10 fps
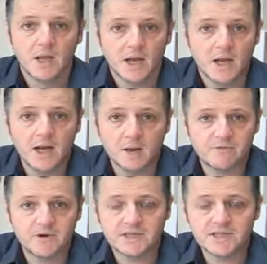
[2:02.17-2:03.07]
Hi, I'm
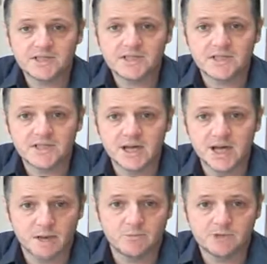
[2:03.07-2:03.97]
Francis, and
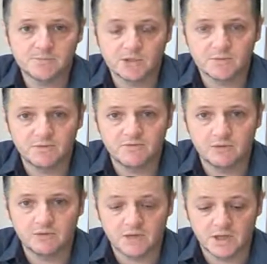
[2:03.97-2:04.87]
I'm responsible
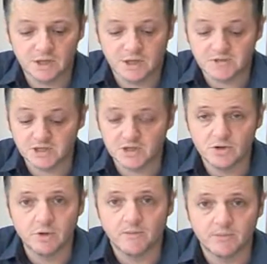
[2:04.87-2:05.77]
for Chapter
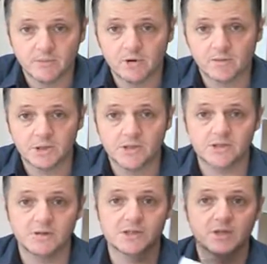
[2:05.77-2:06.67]
2 of the book, which is
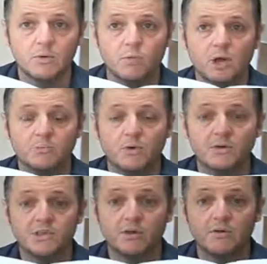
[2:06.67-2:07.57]
using the whiteboard
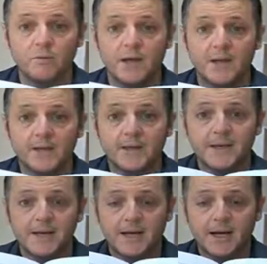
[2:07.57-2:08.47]
software.
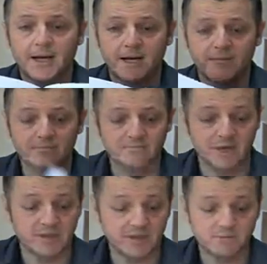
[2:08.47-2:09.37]

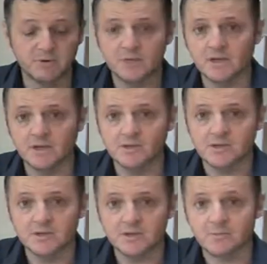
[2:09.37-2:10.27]
By this we mean
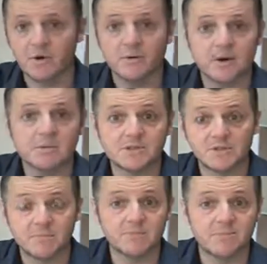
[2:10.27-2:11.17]
using the programs that
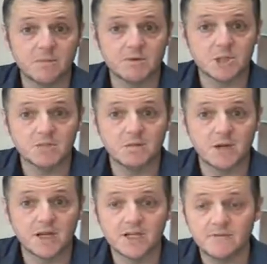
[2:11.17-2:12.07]
have been published
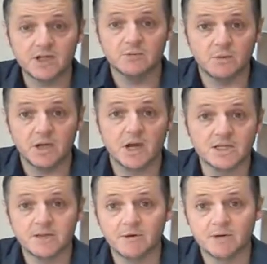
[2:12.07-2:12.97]
by individual
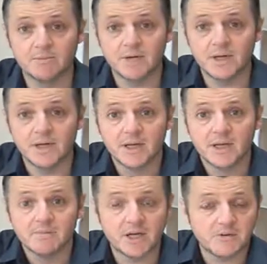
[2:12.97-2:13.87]
IWB
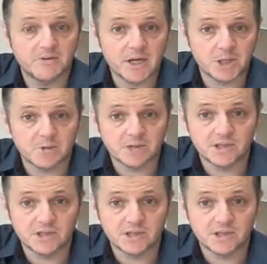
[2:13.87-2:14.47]
manufacturers.